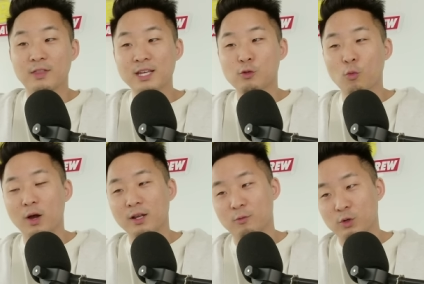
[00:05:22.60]
right, this
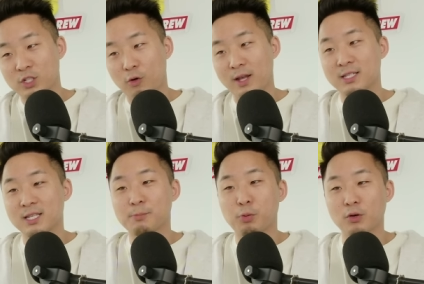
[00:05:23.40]
one was crazy.
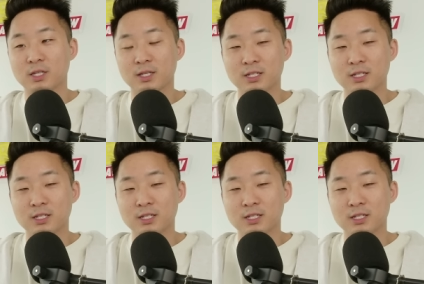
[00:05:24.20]
This person,